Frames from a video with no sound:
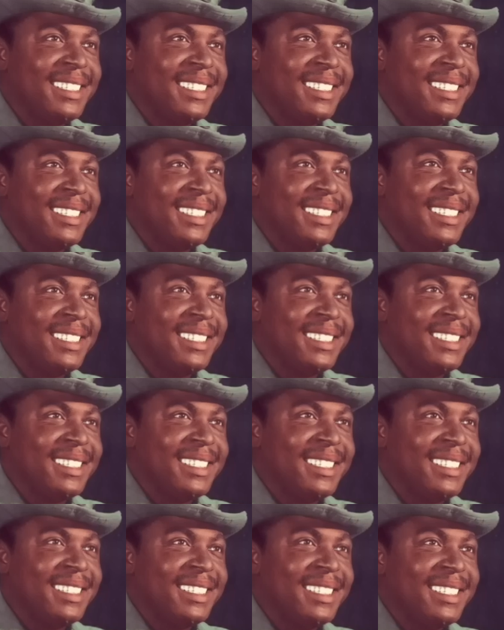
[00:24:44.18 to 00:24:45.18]

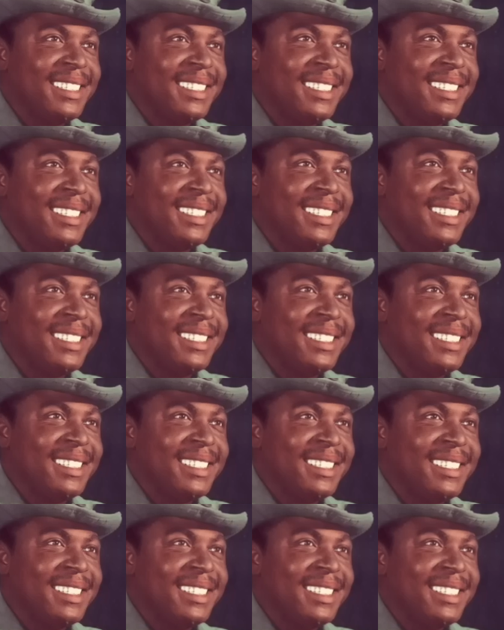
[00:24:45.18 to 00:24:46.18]

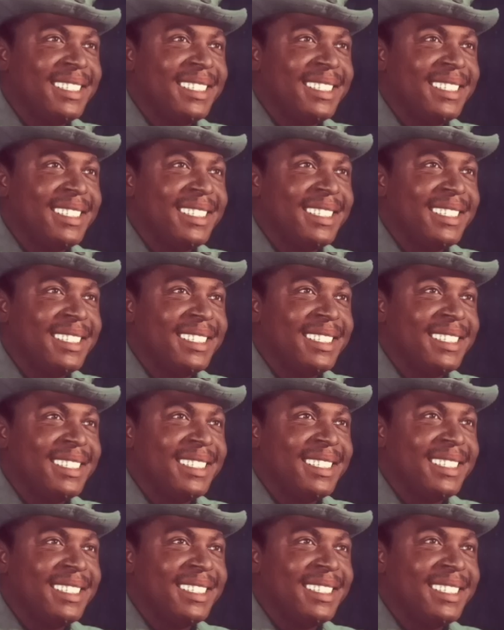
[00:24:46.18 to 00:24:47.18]

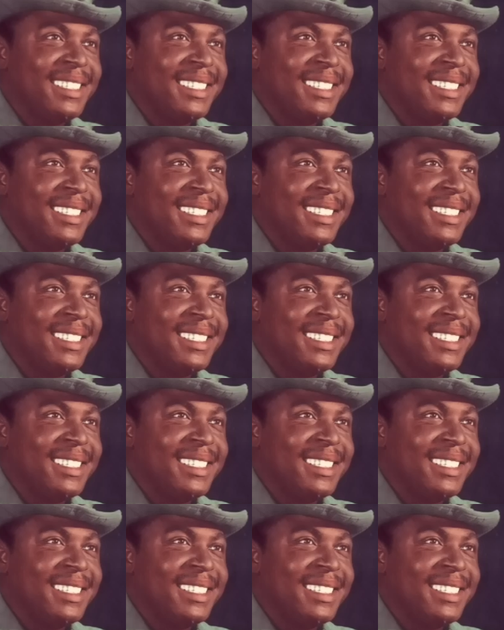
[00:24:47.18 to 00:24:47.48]
(not speaking)